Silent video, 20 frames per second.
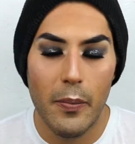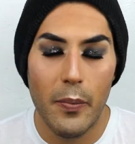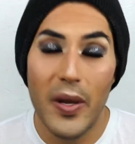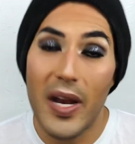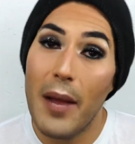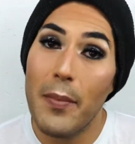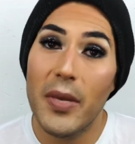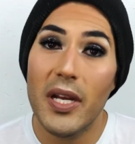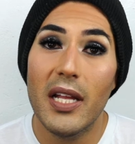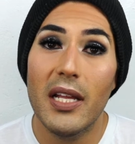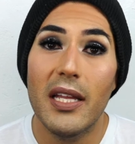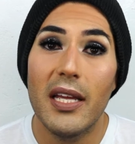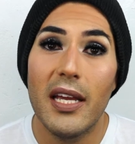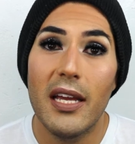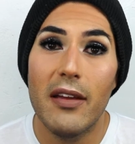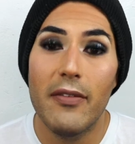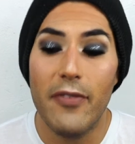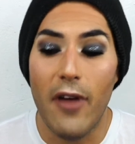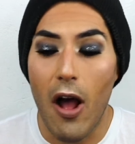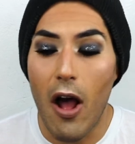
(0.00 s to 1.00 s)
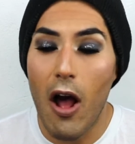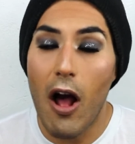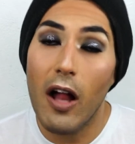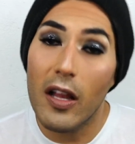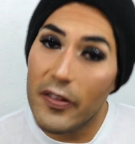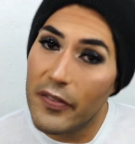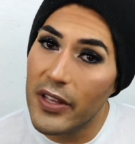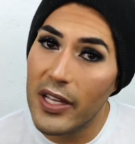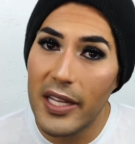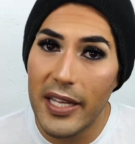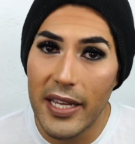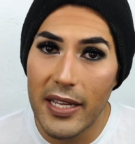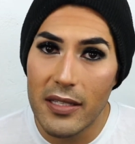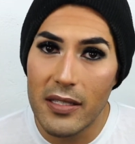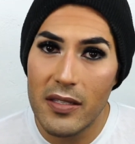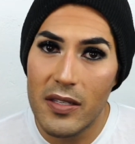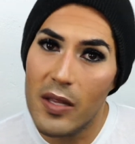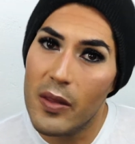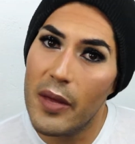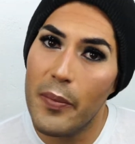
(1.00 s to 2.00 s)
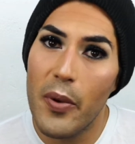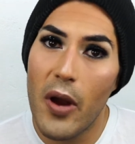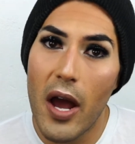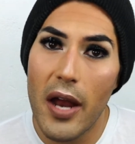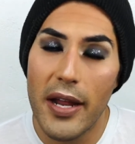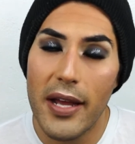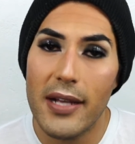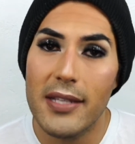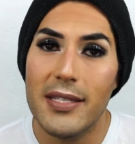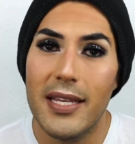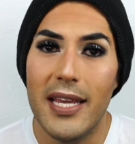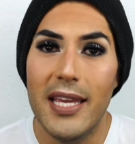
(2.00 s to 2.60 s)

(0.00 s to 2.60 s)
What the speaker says: but I'm gonna leave all the links to the products